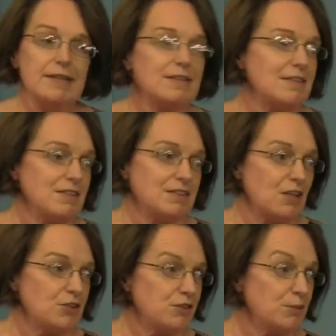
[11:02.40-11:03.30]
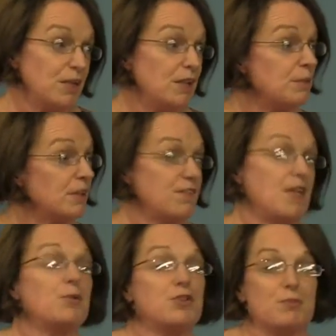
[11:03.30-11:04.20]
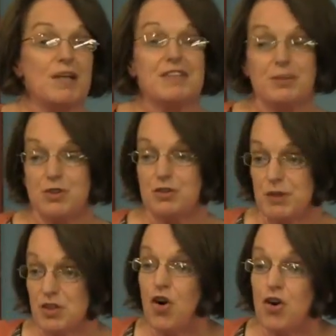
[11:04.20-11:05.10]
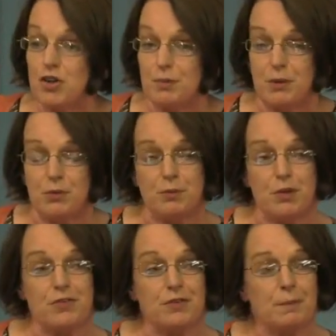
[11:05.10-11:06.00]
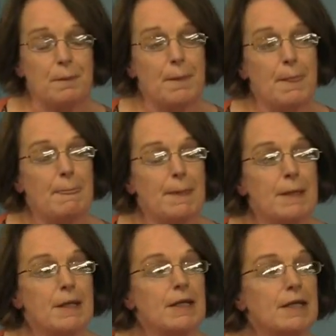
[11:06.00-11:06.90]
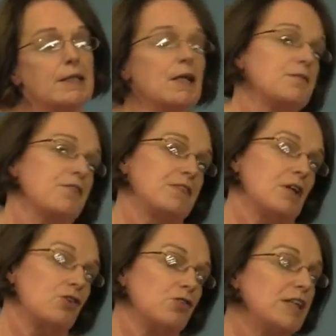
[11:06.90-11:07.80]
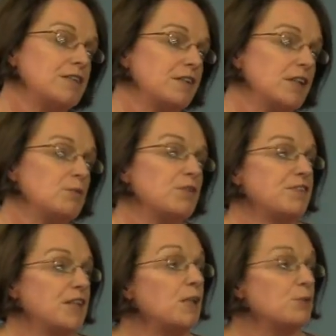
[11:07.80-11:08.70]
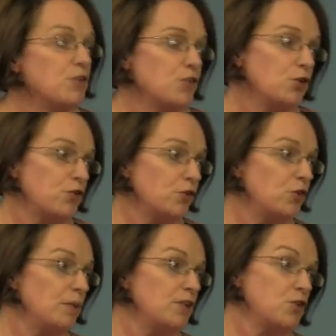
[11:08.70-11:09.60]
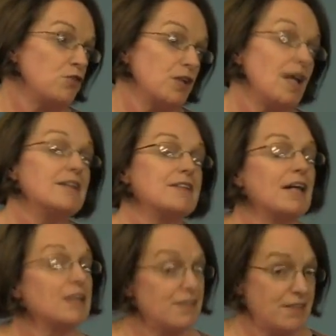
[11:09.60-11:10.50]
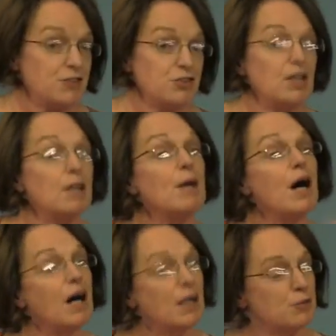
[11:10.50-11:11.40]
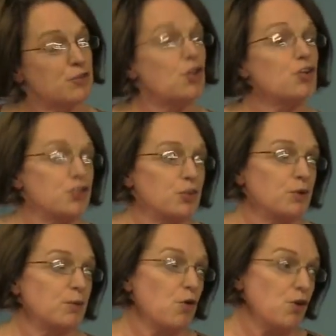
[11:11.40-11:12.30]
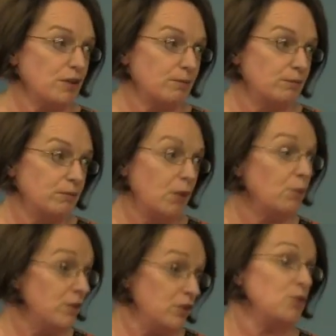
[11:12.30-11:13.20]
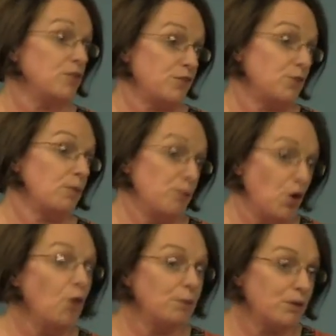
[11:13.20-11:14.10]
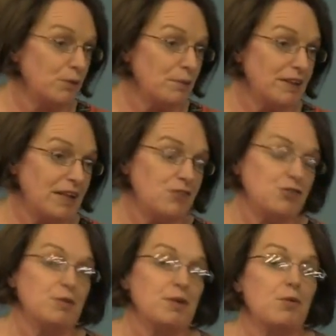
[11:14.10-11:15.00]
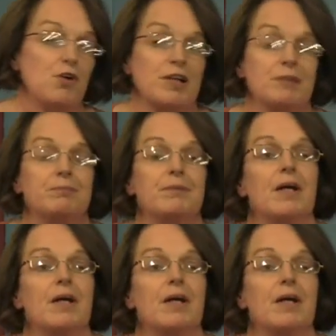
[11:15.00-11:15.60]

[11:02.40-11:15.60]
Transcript: He didn't sit down to have a meal because that would have meant he would have been cornered by one person. He had agreed that he would stay with his old schoolmate overnight, and he said to him, I will talk to you in the morning. And we knew this, so we were hoping we might catch him in the morning.